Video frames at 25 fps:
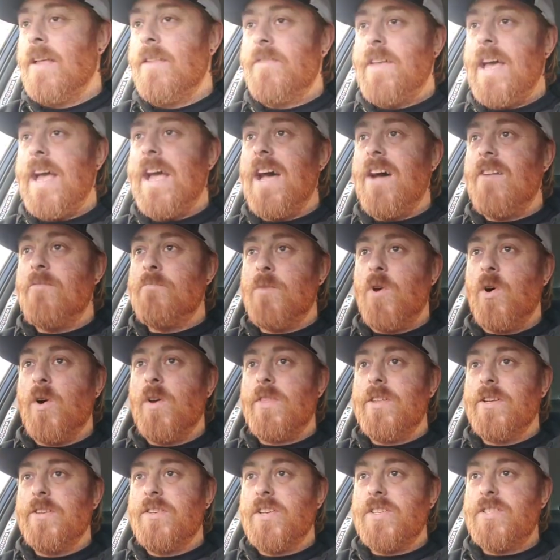They have more
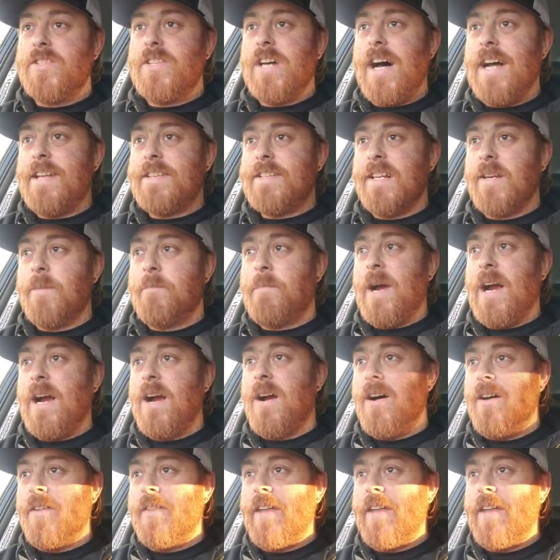than just Datsun apparel.